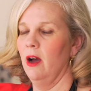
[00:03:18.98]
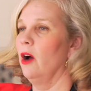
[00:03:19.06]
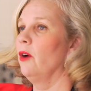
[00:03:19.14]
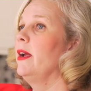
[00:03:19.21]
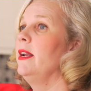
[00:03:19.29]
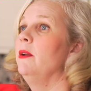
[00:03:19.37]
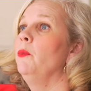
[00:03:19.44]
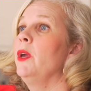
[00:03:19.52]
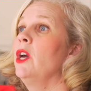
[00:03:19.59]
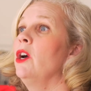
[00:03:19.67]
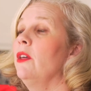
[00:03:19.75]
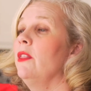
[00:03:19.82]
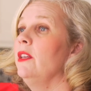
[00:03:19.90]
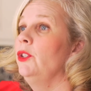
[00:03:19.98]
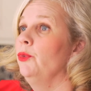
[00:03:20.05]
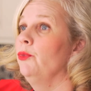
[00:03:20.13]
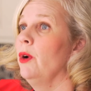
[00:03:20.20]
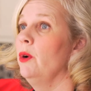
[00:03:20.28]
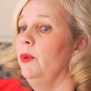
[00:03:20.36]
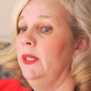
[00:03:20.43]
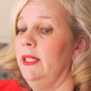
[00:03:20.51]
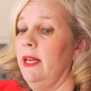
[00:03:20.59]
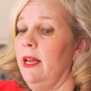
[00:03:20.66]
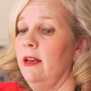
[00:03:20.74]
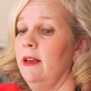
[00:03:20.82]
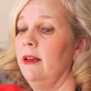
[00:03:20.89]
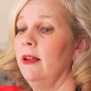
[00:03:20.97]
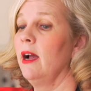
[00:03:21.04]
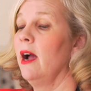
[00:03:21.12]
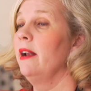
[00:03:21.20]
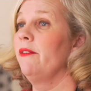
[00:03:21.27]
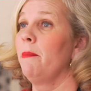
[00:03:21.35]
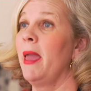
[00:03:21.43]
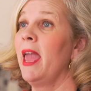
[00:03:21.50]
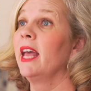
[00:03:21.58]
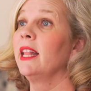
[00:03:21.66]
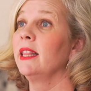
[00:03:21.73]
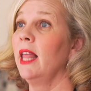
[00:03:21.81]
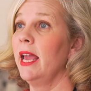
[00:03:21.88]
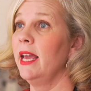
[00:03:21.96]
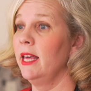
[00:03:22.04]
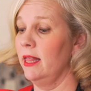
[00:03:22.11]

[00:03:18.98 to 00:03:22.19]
All right, we cook this roast in kind of a pan like